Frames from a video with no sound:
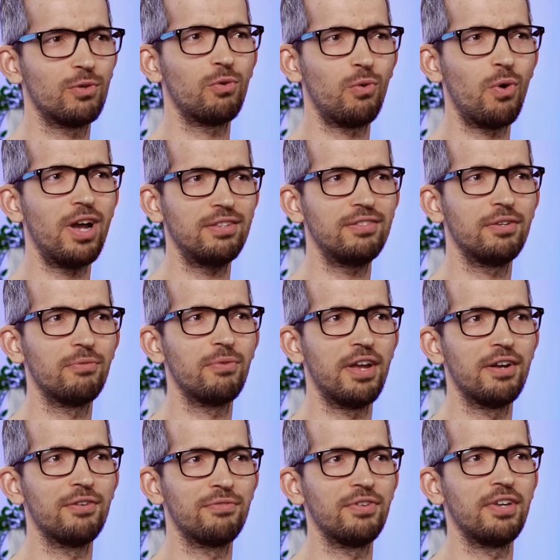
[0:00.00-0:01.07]
quite a
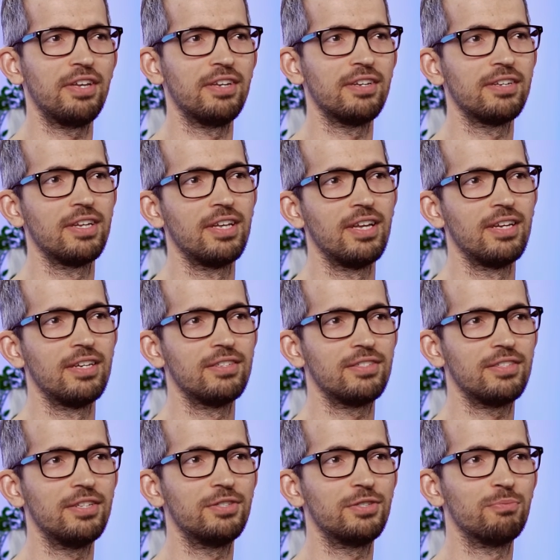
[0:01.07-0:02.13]
rare thing,
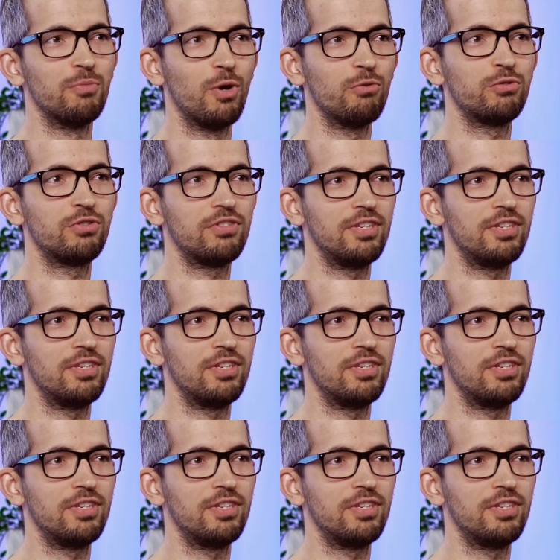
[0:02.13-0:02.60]
since most